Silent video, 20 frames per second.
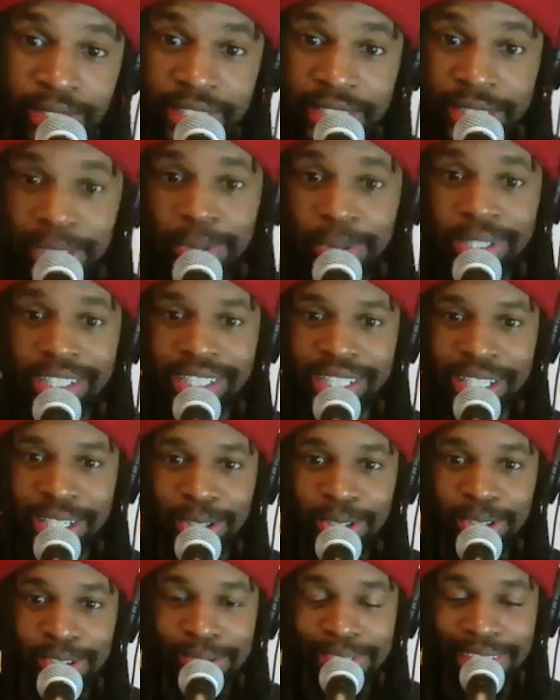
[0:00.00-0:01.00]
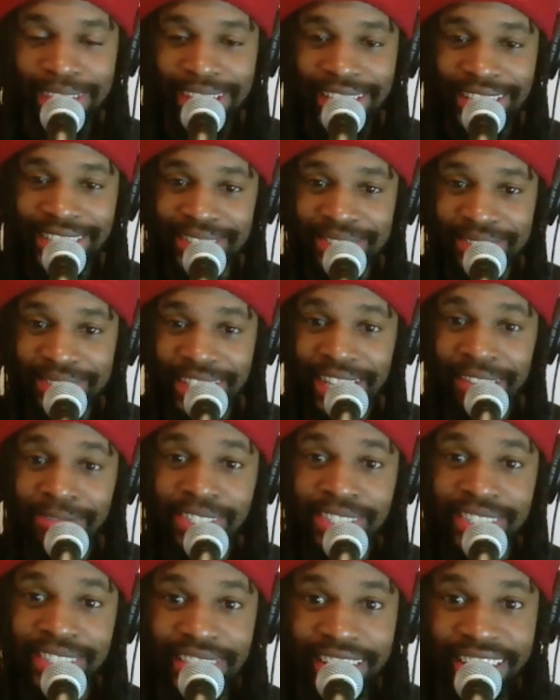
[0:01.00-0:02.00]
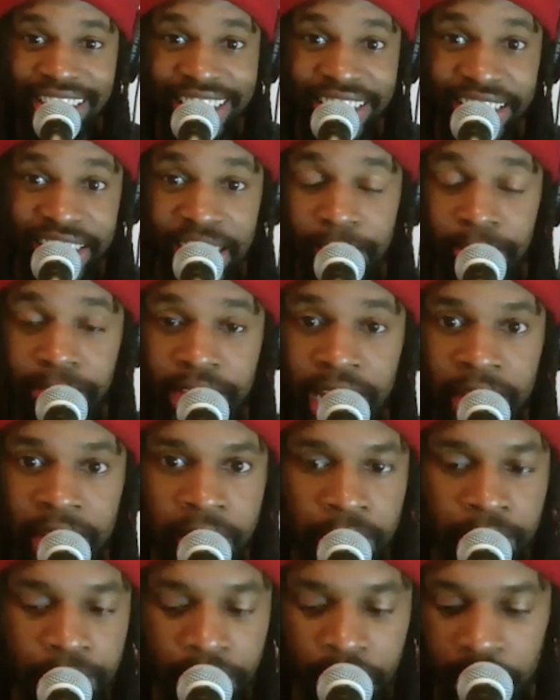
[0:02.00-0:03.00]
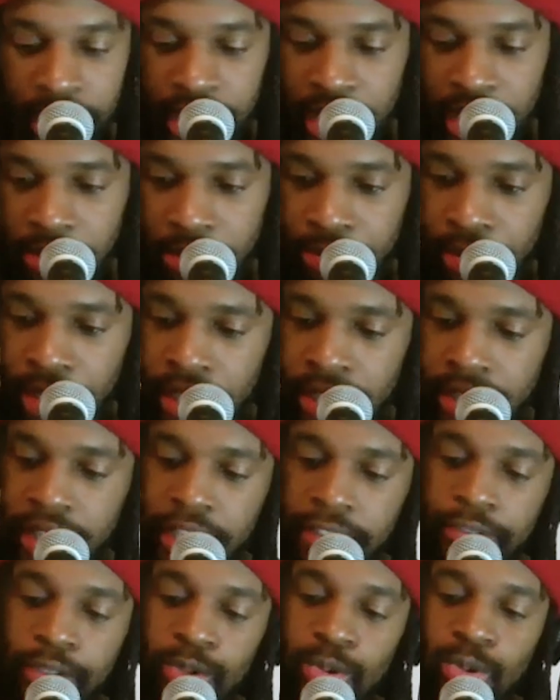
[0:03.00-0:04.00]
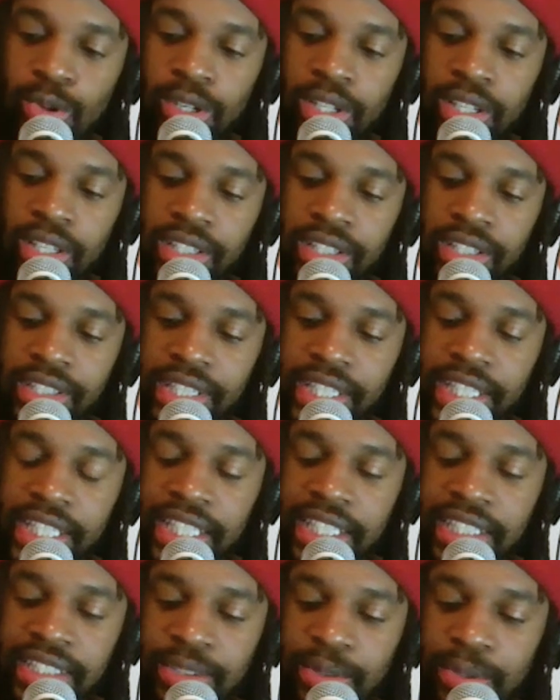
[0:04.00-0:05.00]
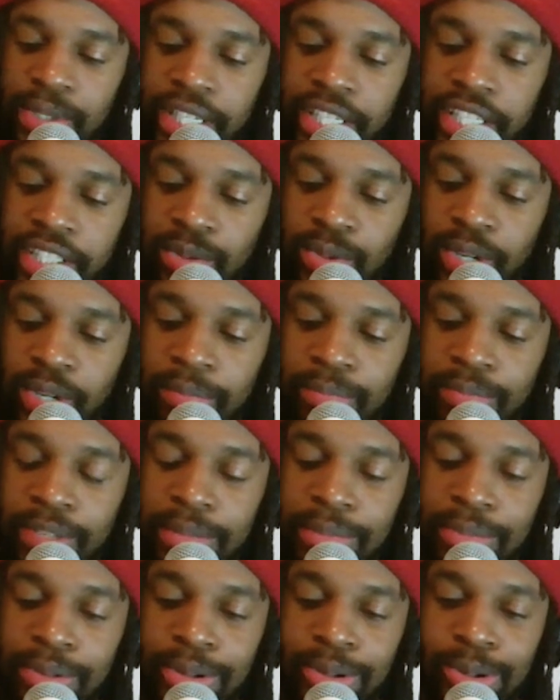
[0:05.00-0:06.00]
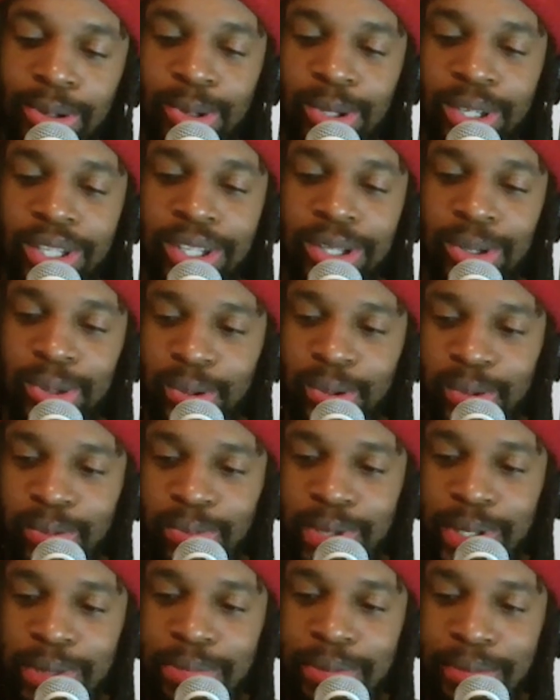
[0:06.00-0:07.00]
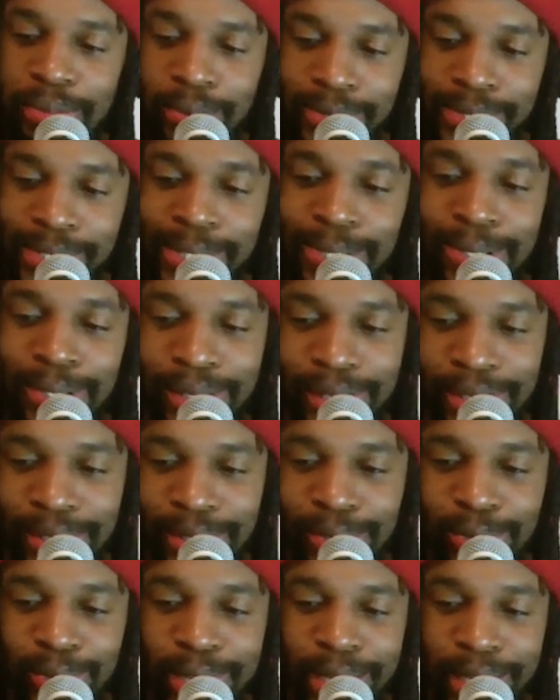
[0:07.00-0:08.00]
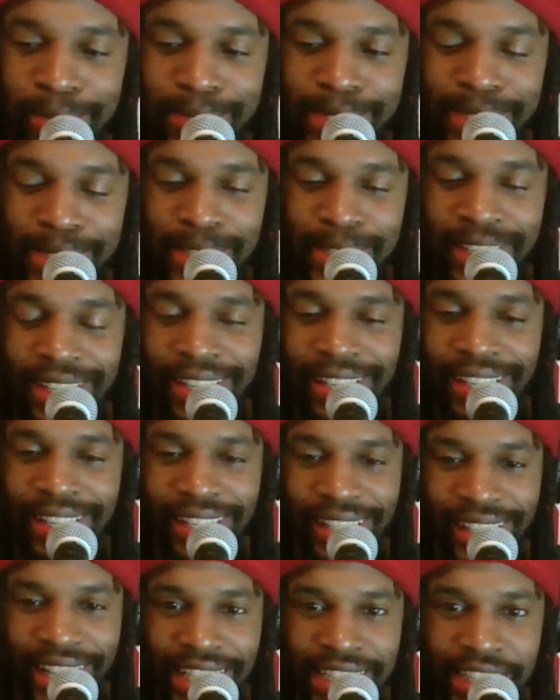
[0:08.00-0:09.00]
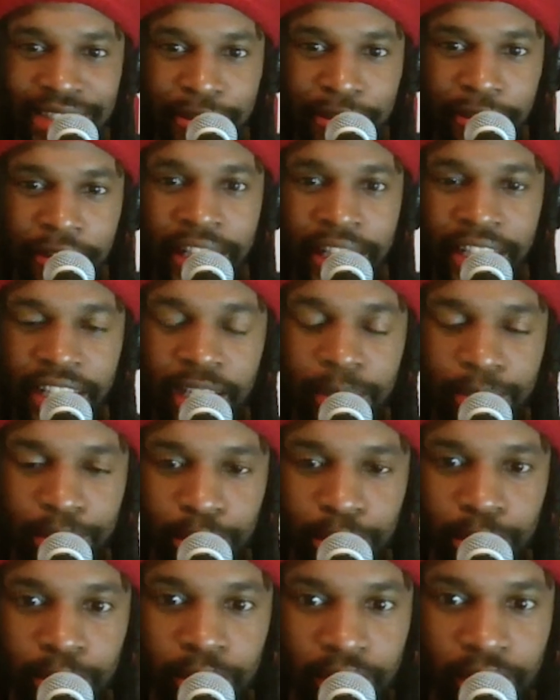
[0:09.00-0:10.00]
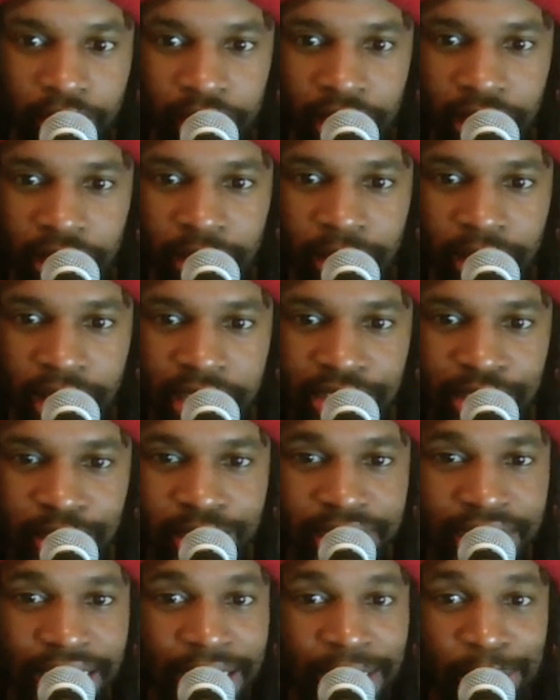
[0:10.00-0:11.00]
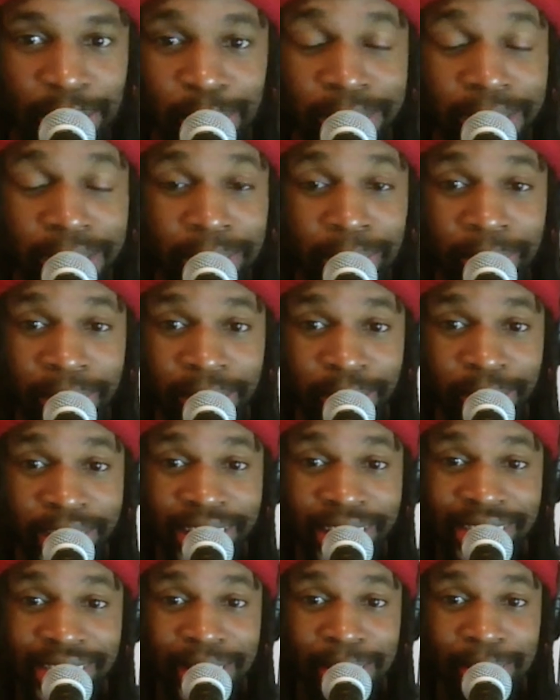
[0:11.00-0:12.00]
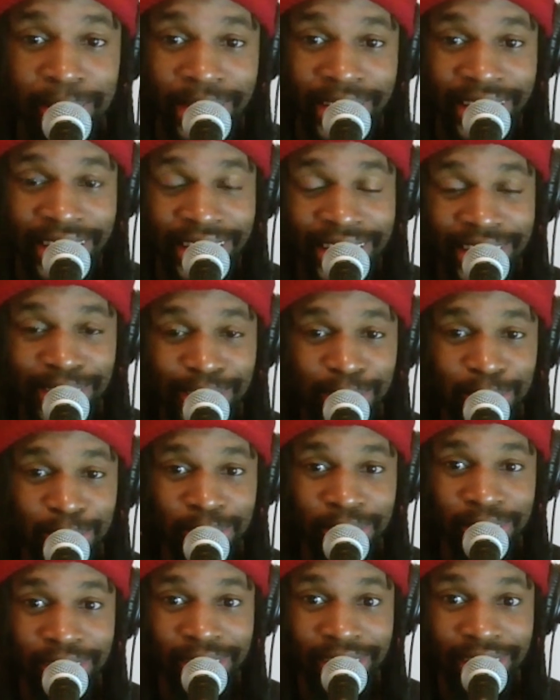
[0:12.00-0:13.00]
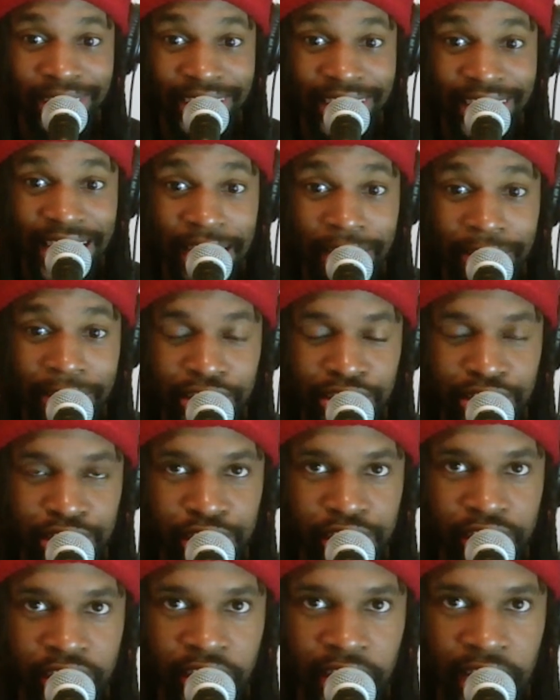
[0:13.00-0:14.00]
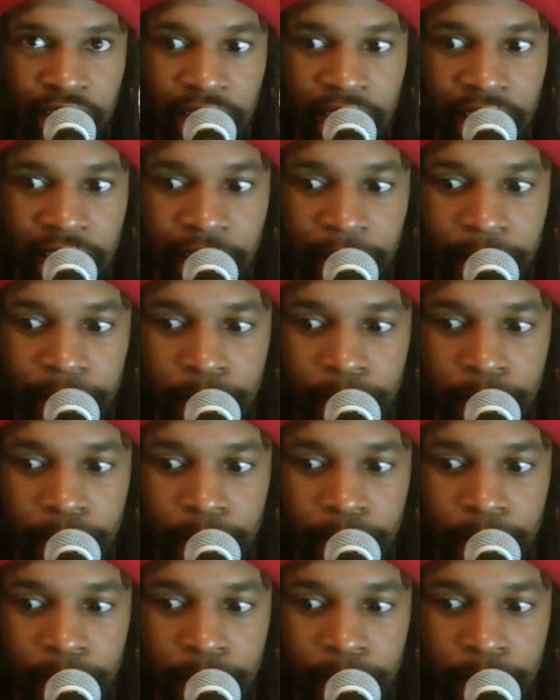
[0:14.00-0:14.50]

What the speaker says: situation though, because I must say them party of the whole thing is what people don't look into. People mostly look into what them say as the final product. Because just like when you see them man in a studio, you have to treat it like